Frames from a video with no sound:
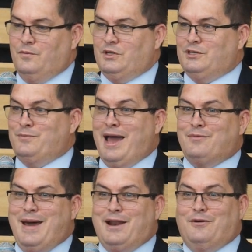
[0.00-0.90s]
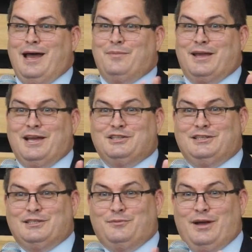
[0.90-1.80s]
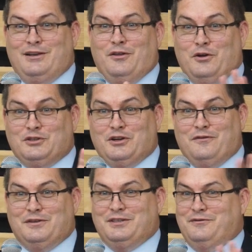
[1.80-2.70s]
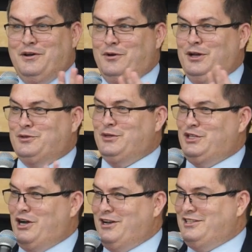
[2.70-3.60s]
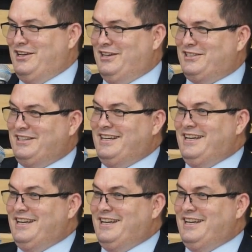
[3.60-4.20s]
which is mathematical applications as applied to the Earth's surface, if no one knows what geodesy is.